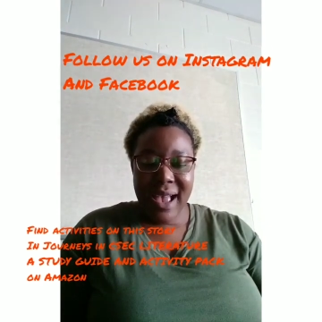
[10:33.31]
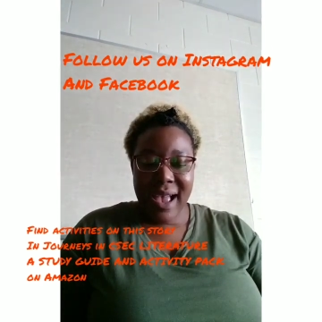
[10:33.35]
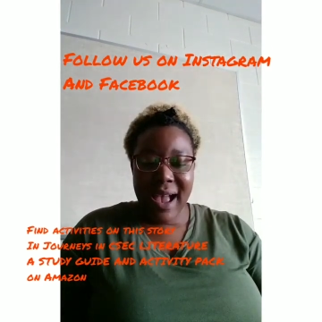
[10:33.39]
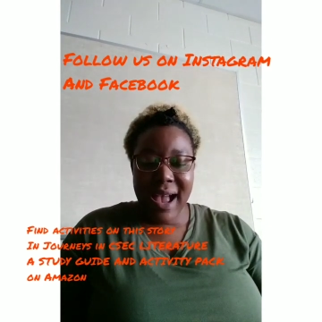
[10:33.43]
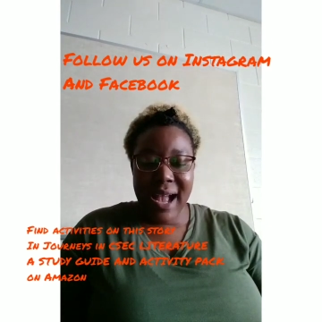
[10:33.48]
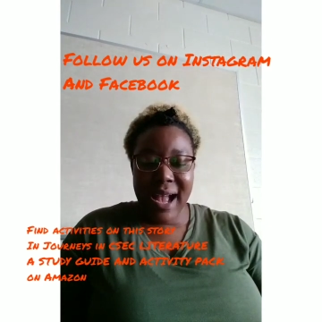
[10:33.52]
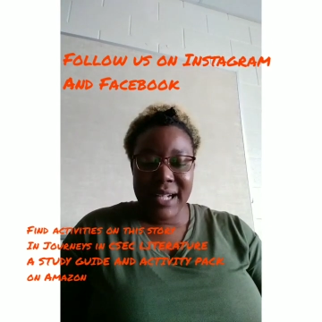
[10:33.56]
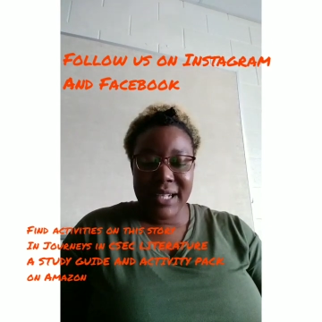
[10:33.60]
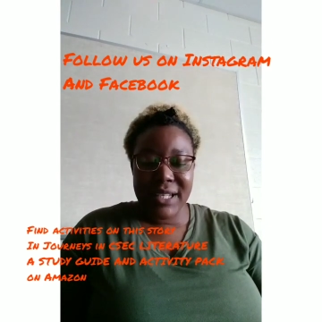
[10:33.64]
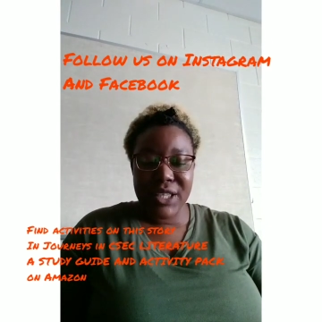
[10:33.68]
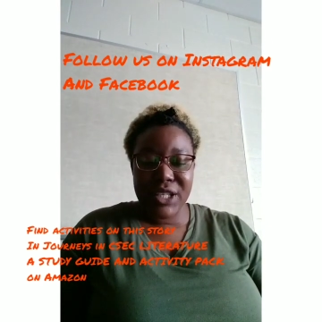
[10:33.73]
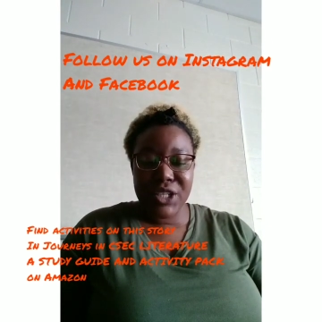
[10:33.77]

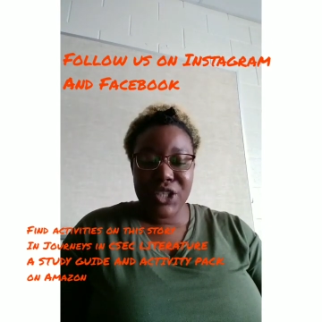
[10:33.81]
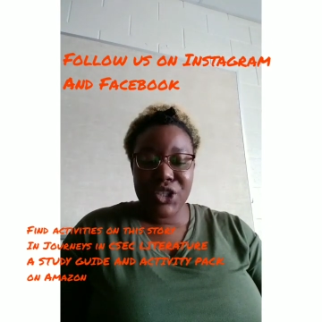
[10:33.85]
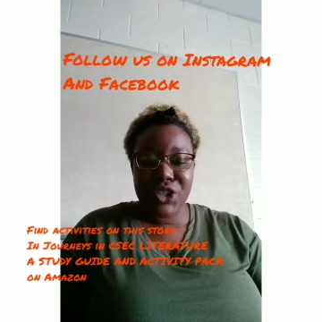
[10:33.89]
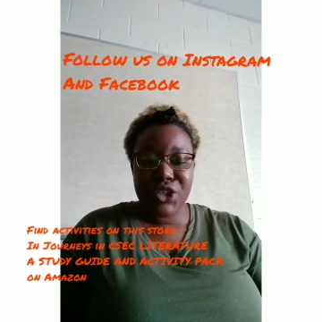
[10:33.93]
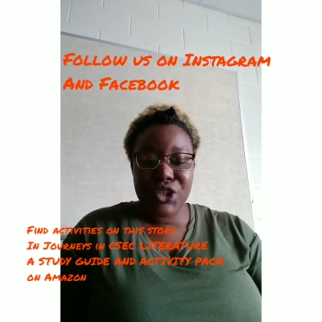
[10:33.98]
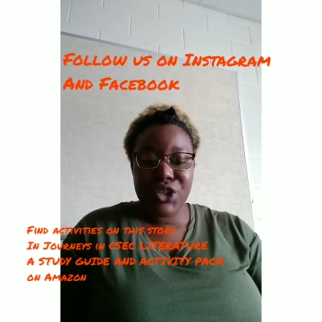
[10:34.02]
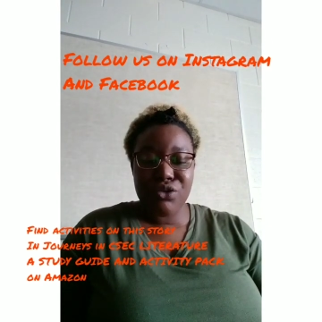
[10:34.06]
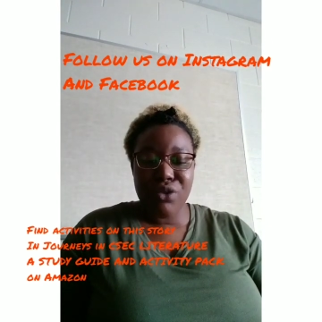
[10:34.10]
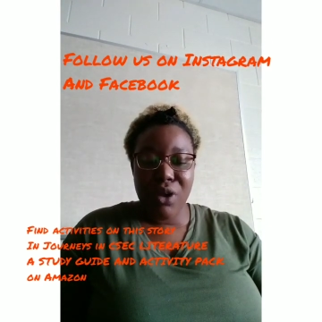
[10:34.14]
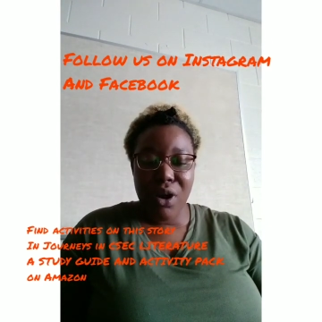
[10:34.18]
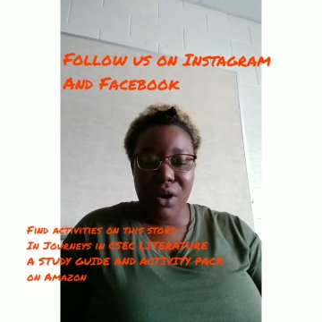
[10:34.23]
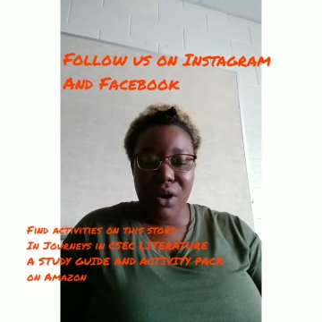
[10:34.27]
and the
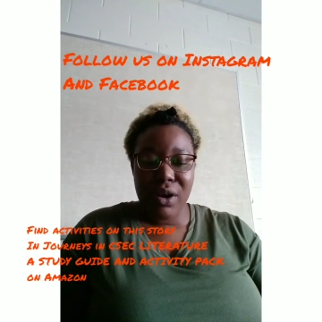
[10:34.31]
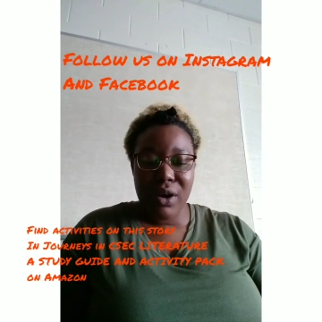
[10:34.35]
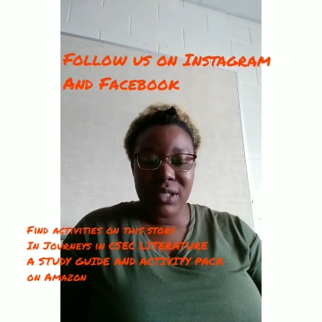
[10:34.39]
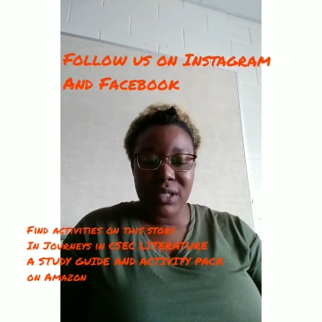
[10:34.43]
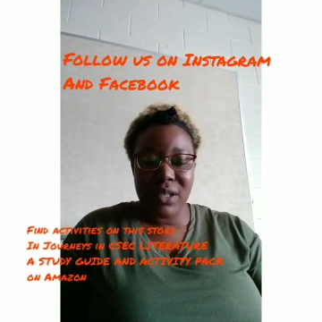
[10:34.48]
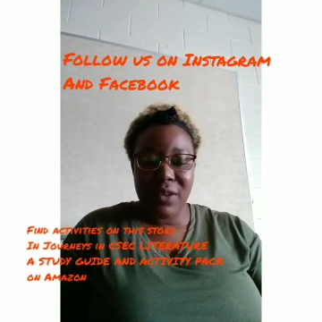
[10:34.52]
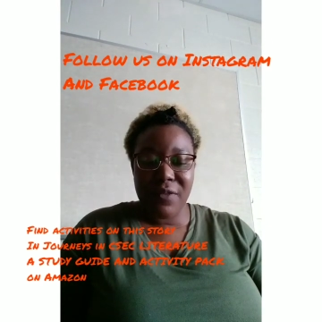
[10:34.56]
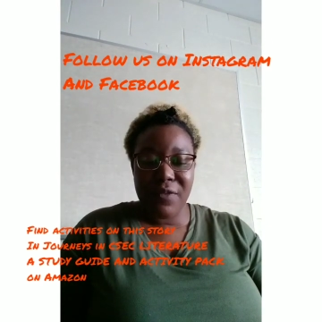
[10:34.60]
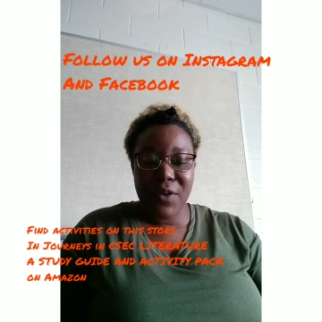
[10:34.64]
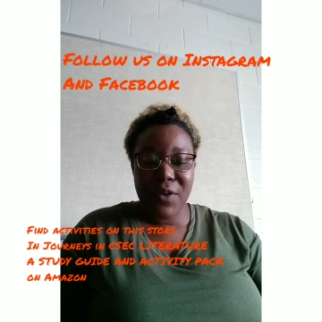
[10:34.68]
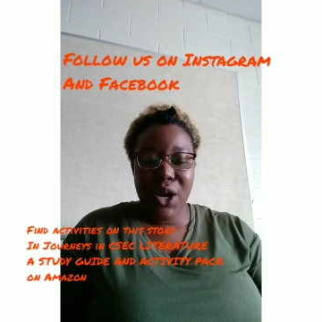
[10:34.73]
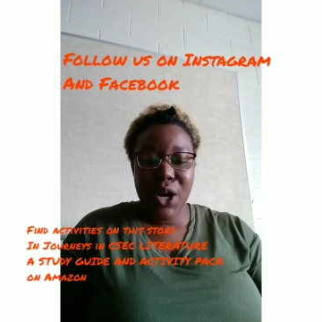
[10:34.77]
trunks
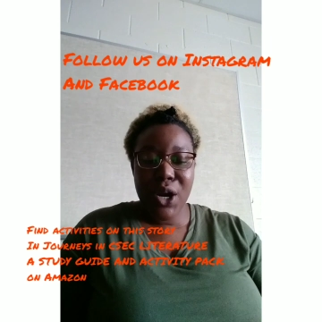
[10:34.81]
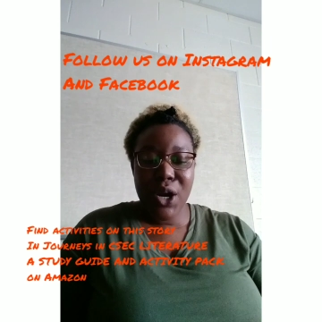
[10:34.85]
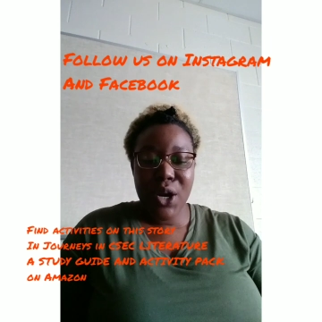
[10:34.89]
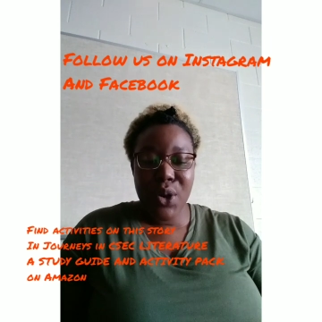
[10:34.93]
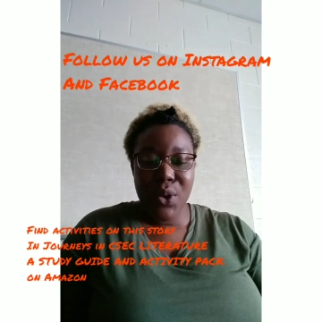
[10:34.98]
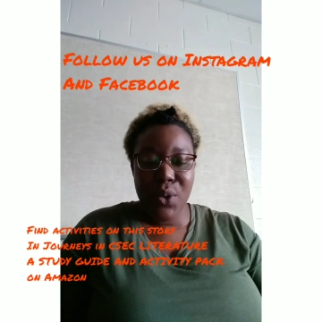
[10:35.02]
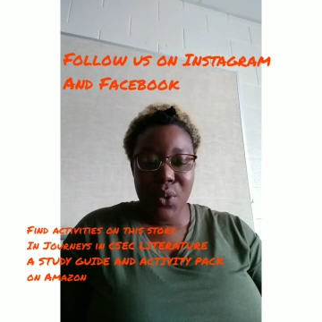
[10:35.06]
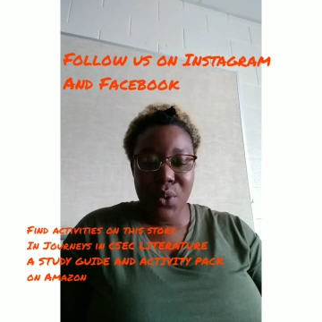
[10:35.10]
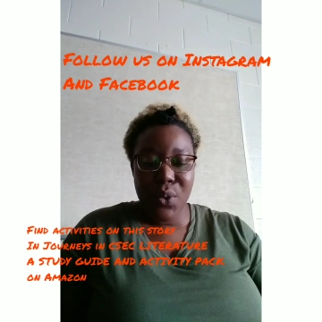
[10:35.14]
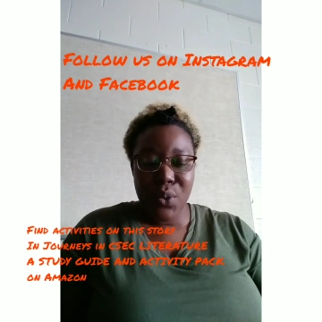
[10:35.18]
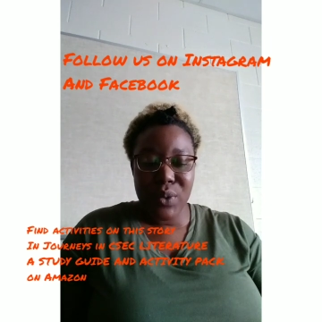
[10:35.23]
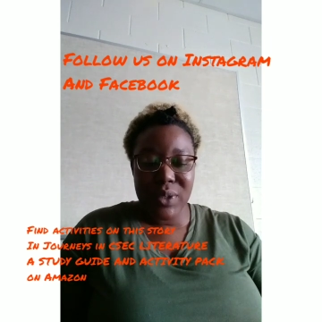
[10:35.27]
of
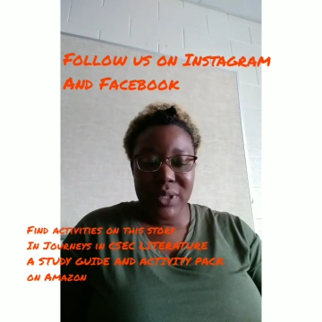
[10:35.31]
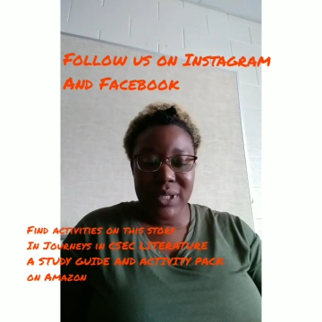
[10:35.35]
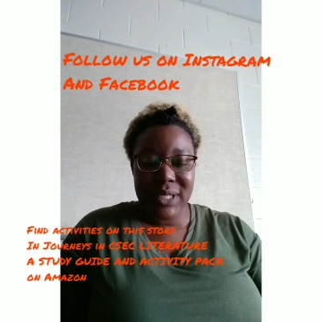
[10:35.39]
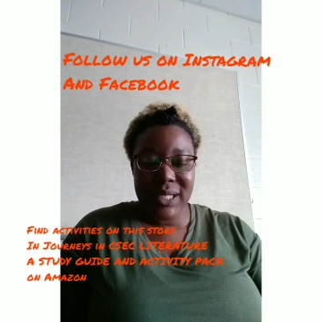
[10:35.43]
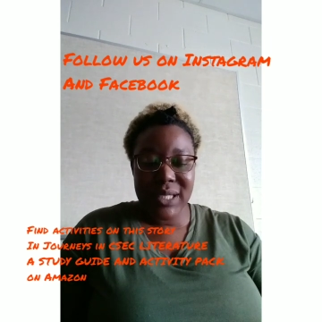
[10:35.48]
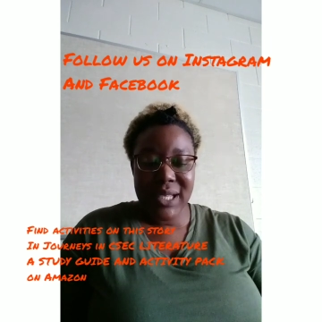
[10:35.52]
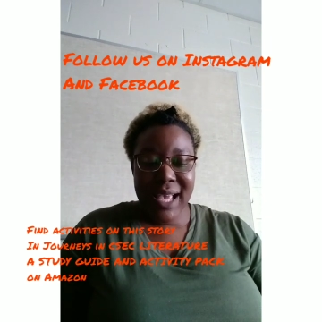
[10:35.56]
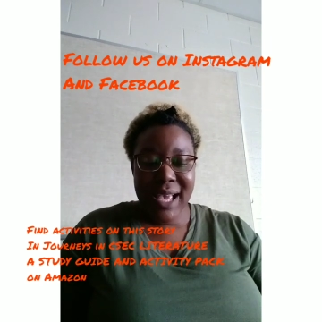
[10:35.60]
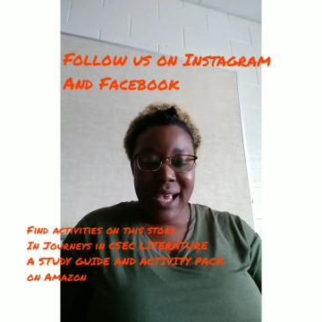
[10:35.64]
clothes